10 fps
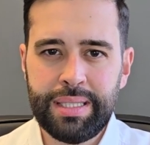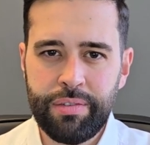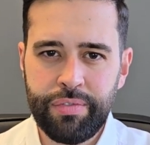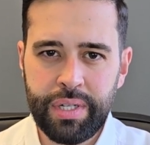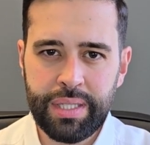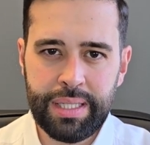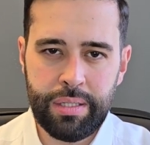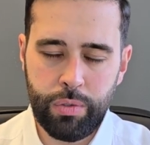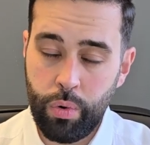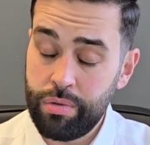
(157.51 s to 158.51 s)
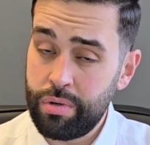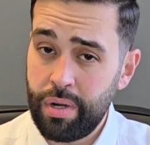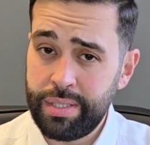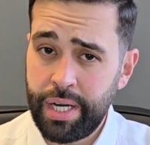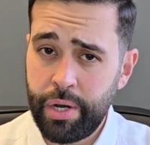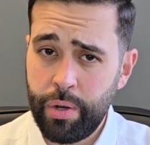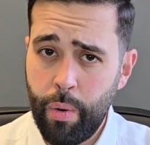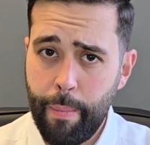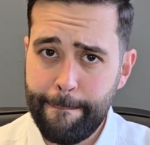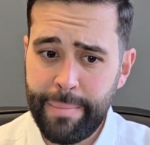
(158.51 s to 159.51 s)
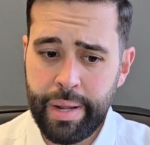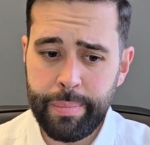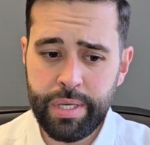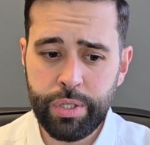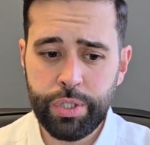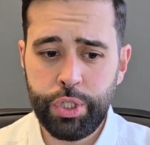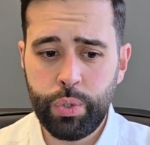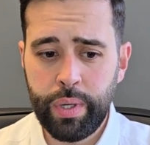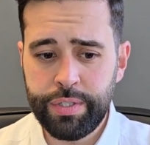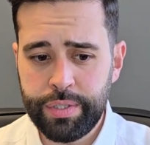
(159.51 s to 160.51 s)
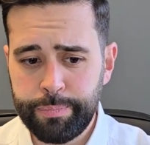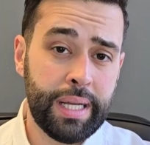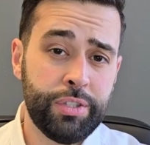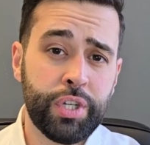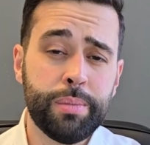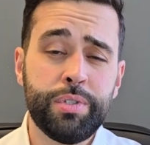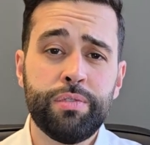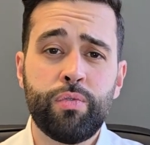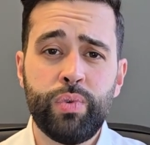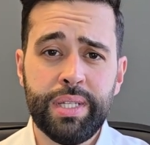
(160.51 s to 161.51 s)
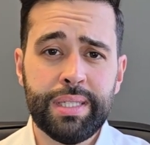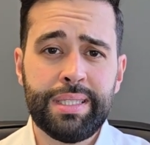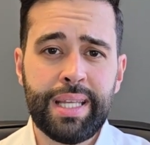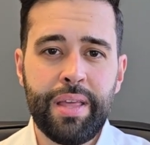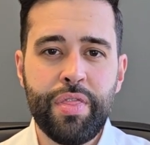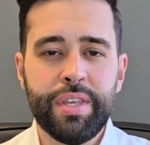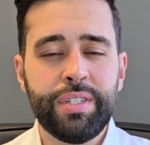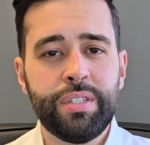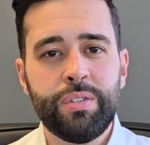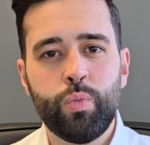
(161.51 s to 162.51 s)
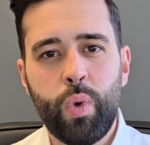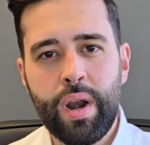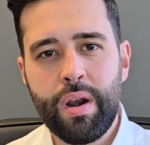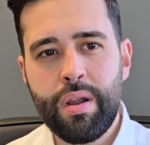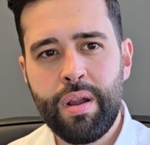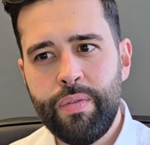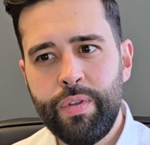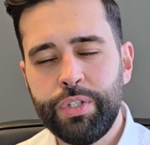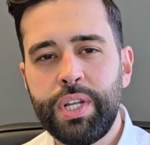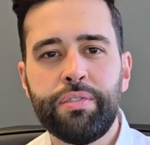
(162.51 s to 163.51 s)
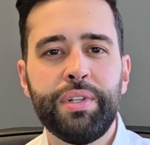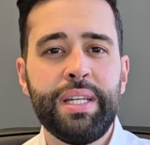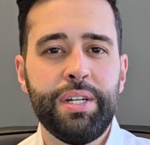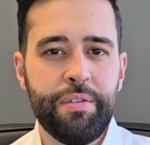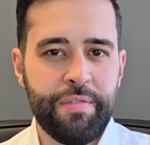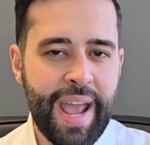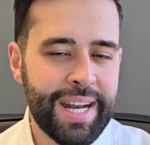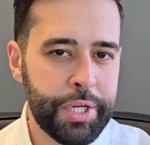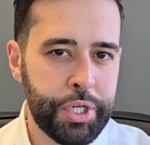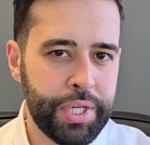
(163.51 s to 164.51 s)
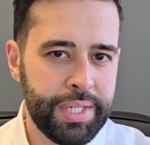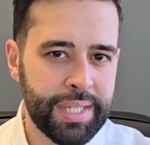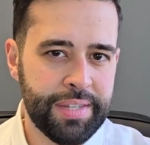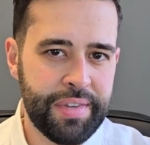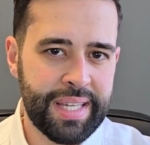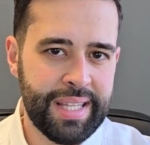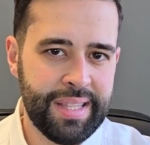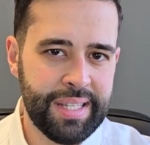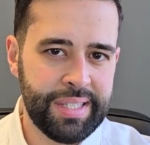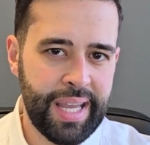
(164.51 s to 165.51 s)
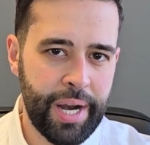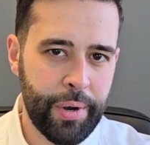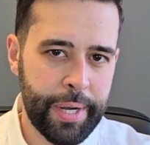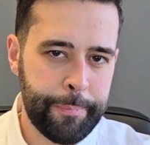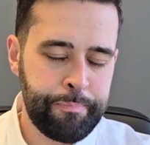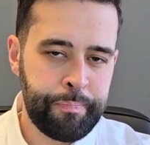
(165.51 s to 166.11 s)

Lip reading: Definitely Northern Ontario might be a good choice. In terms of real estate, this is where there's definitely an advantage to living in this area.